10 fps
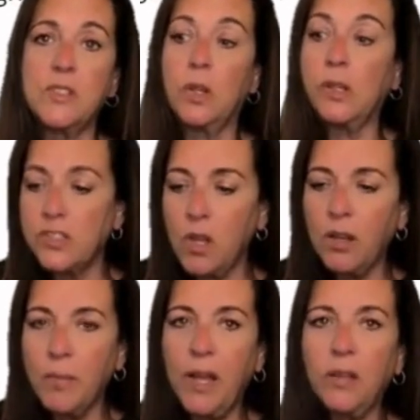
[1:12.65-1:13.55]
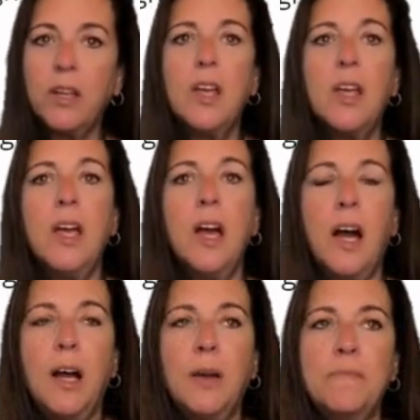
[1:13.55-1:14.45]
So let's talk about
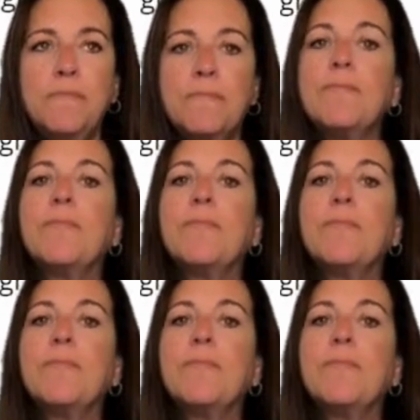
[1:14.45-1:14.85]
the